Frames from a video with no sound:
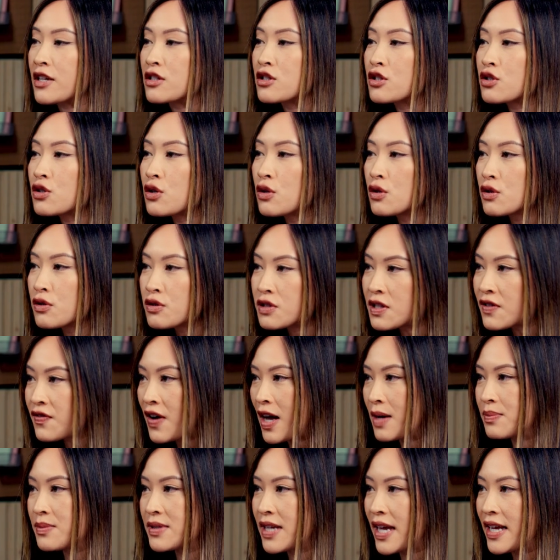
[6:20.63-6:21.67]
exclusive
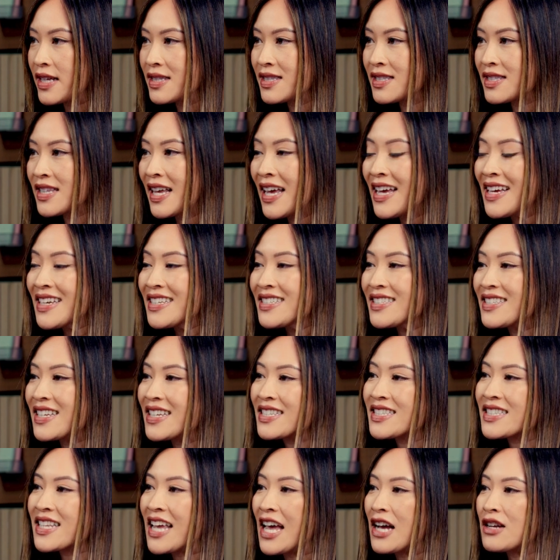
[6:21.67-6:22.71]
updates,
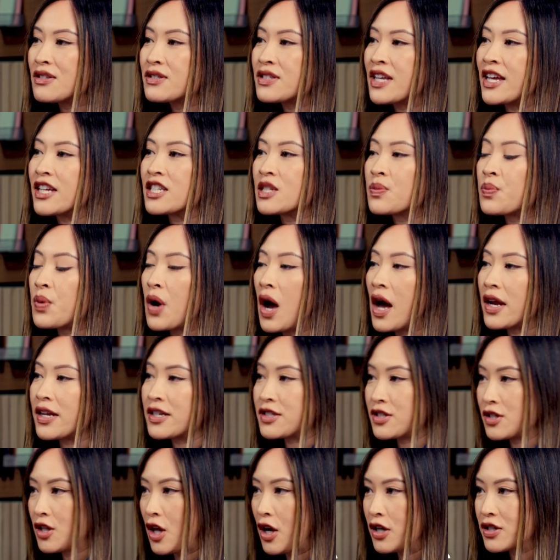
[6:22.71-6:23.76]
discounts and
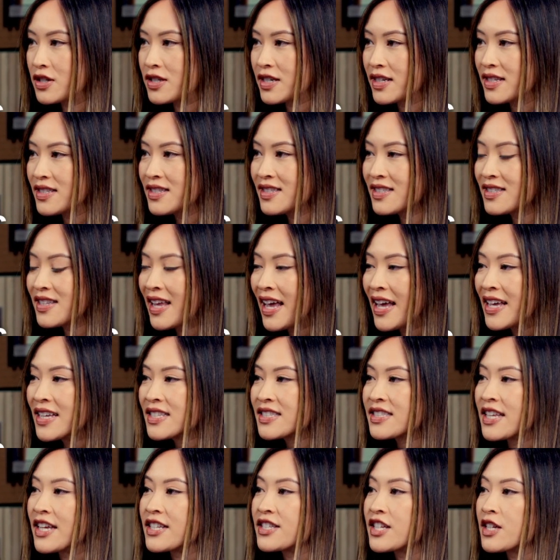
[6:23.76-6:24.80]
product launches,
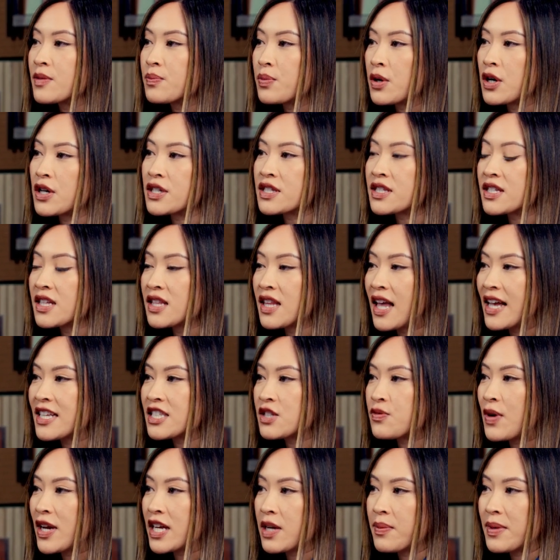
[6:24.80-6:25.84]
sending
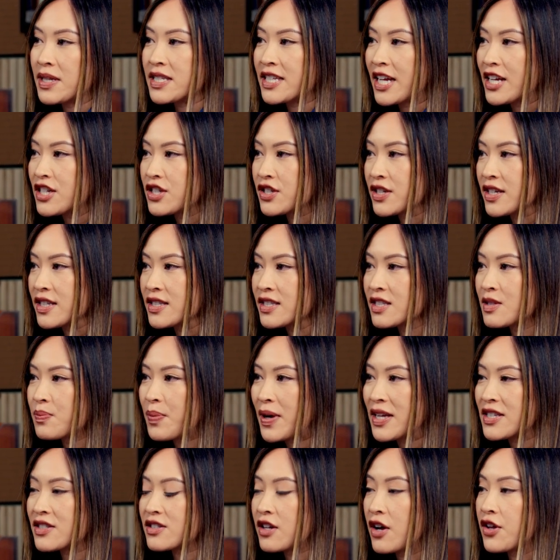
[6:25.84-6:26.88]
personalized recommendations
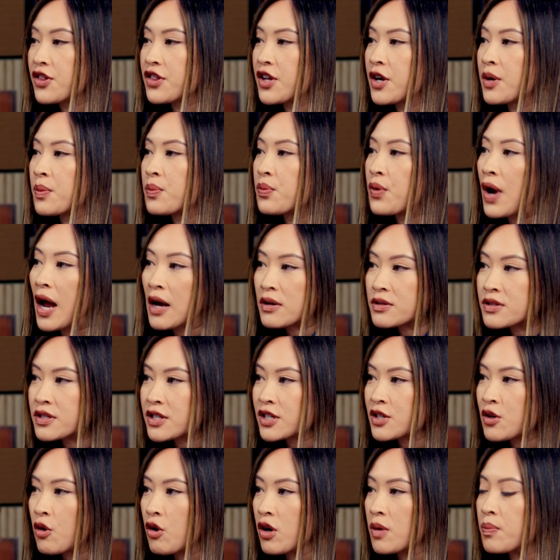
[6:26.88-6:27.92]
based on their
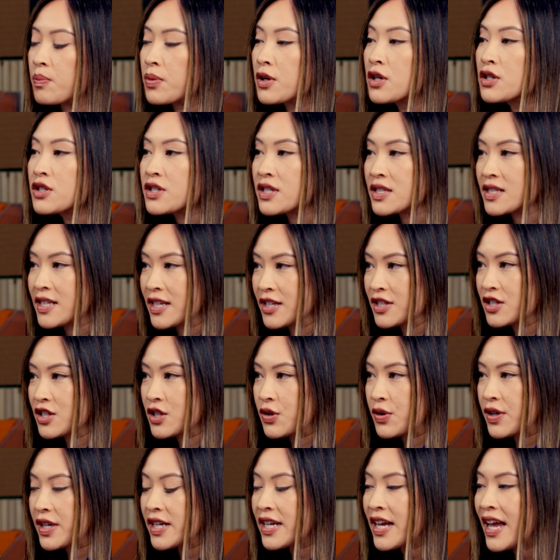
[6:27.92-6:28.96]
browsing or purchase
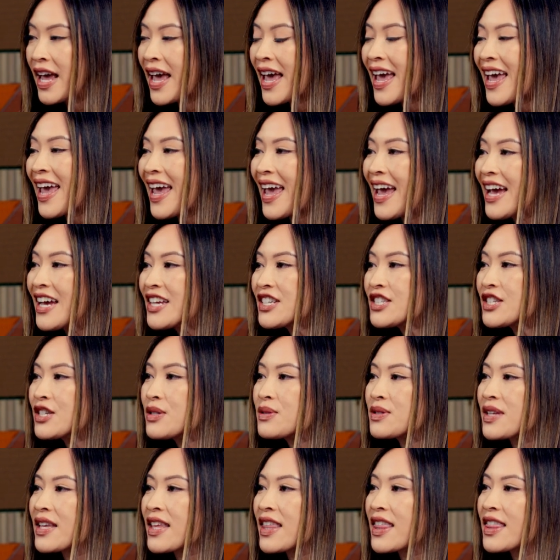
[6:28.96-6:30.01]
history, and
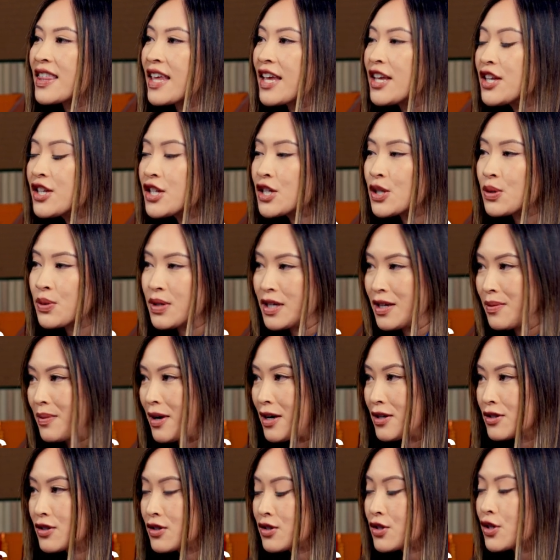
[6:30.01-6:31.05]
using thank you
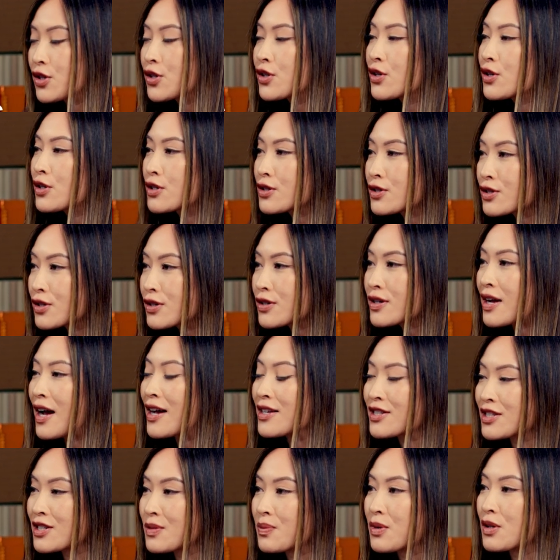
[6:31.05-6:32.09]
emails to nurture
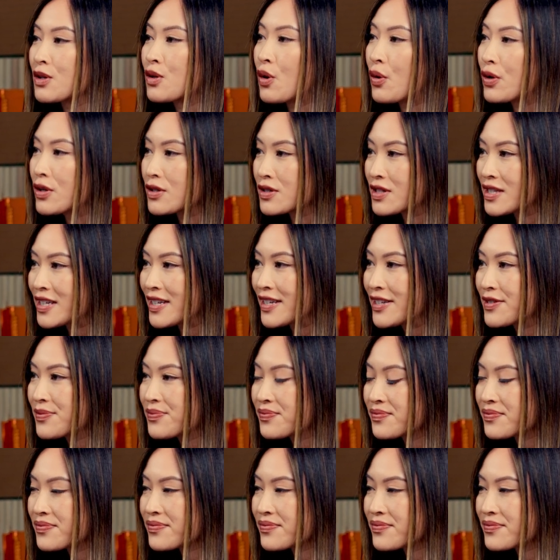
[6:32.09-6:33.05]
customer loyalty.